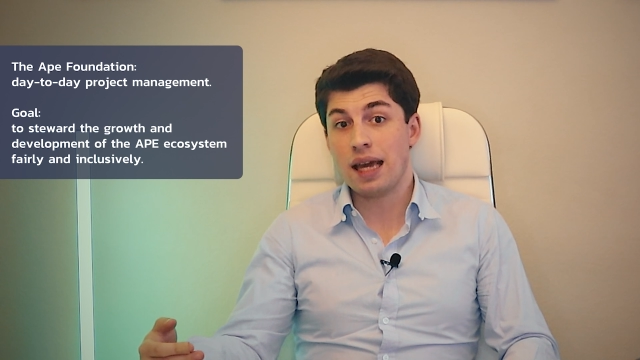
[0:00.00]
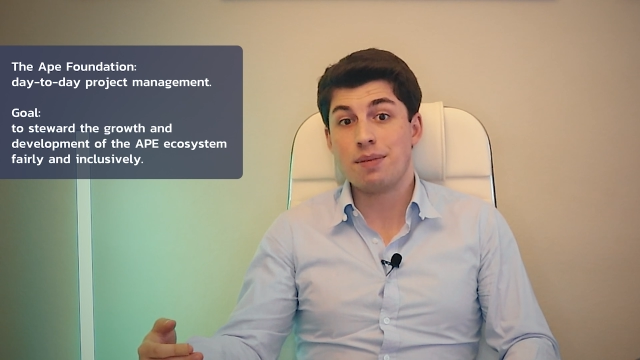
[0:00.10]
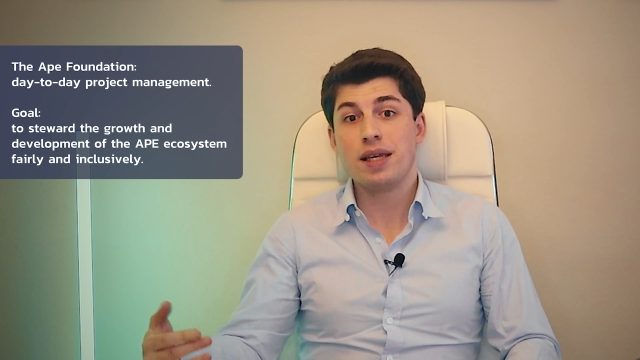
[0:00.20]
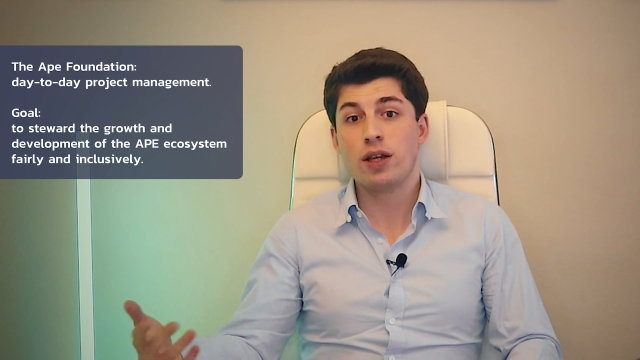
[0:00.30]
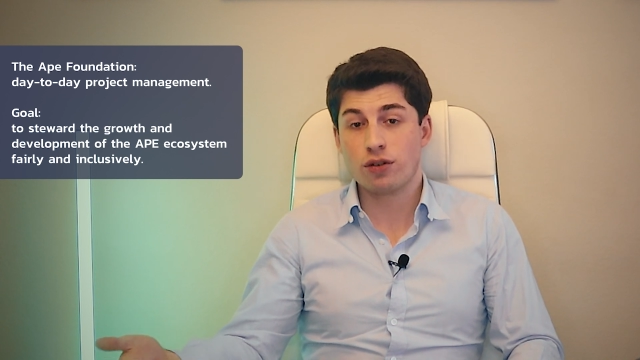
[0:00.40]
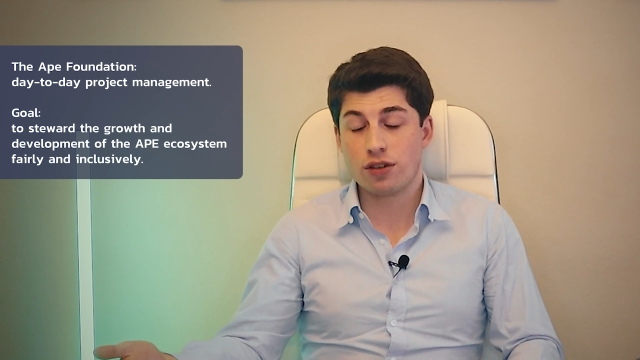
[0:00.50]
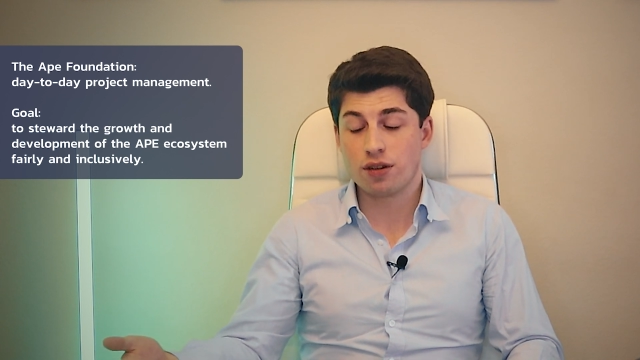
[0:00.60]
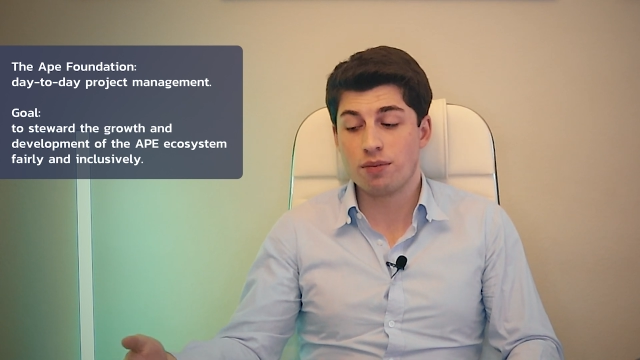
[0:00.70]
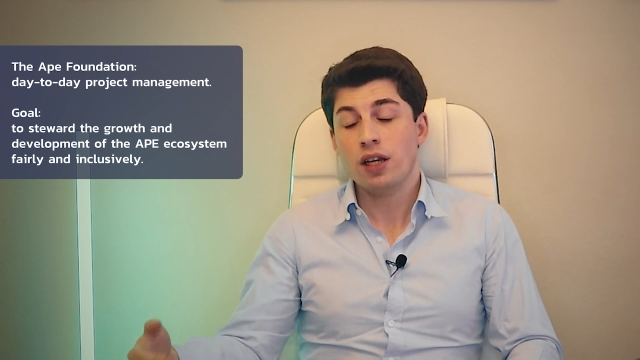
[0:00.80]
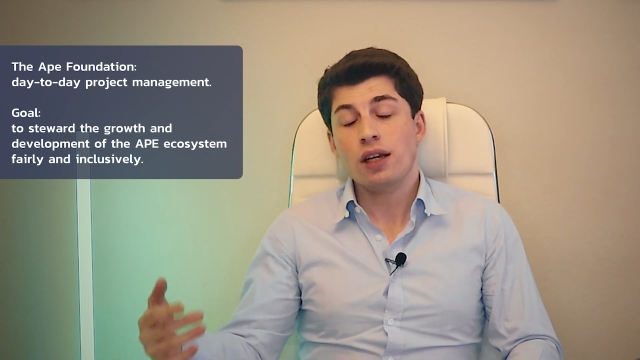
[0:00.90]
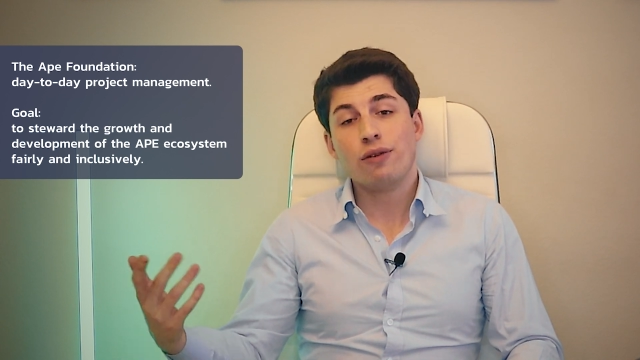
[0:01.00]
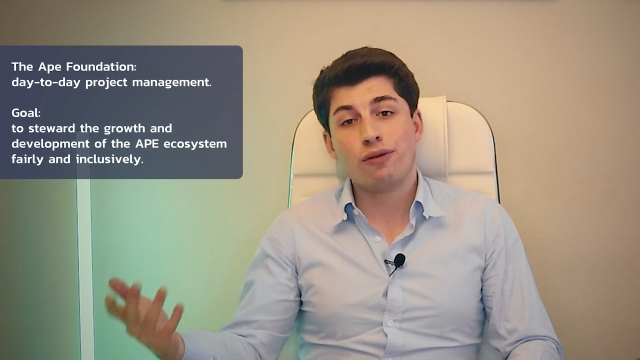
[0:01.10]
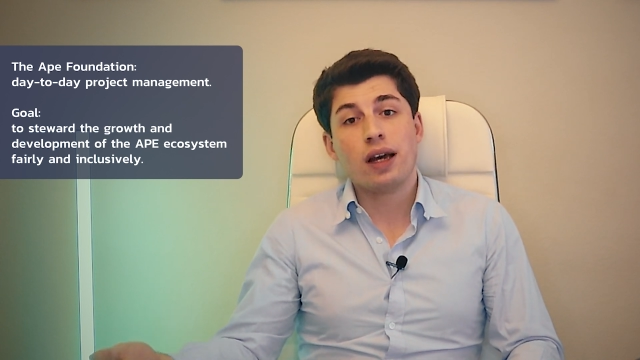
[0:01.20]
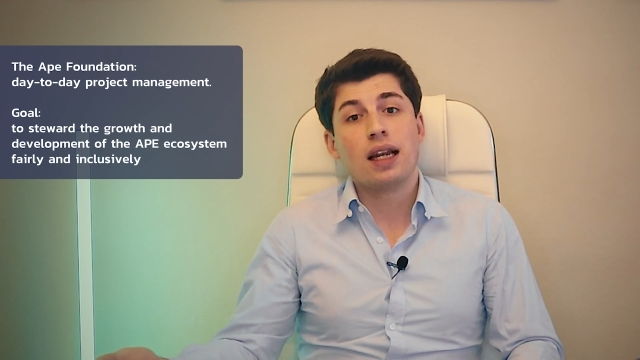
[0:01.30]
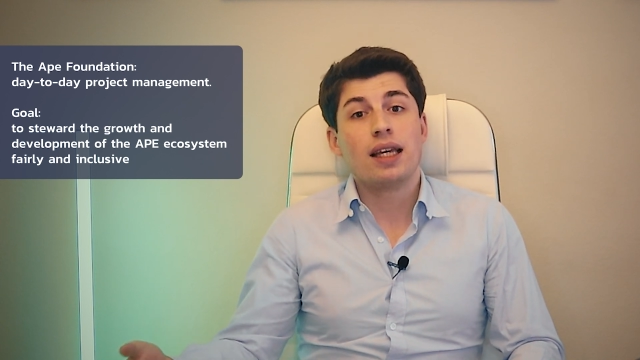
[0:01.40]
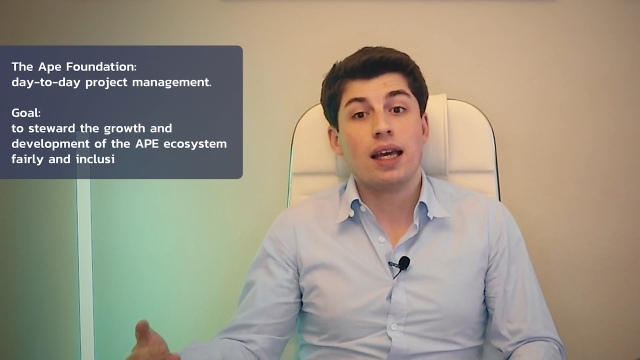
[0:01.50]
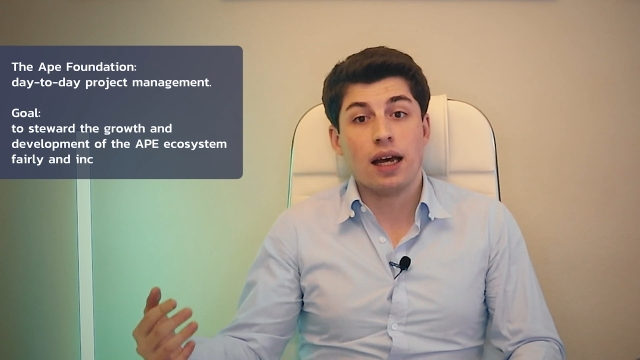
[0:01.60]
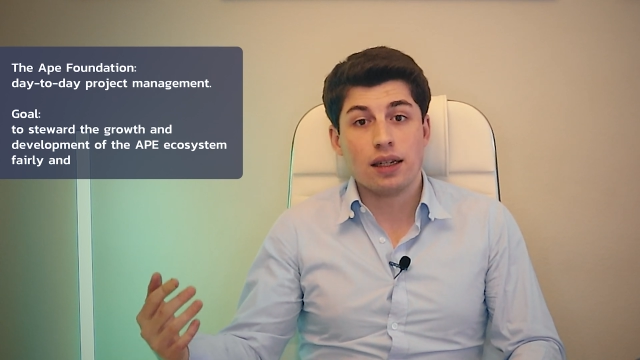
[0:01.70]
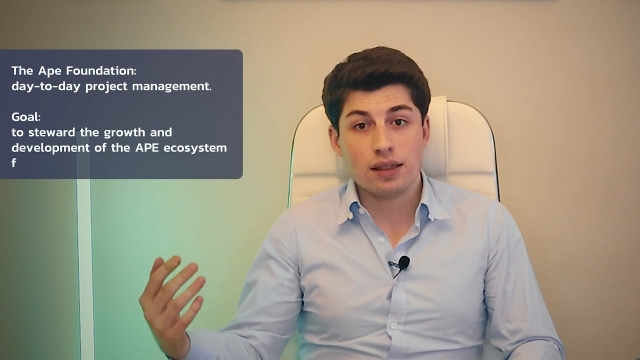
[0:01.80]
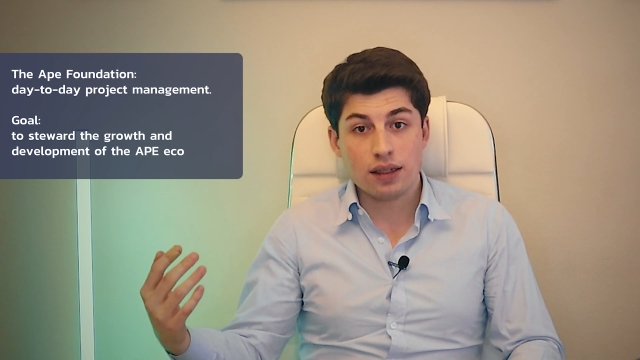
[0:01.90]
Ape ecosystem fairly
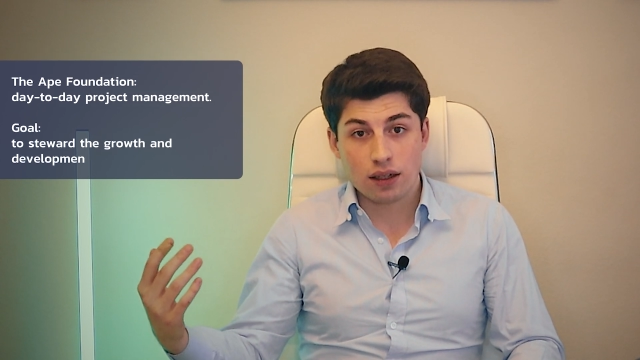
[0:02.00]
and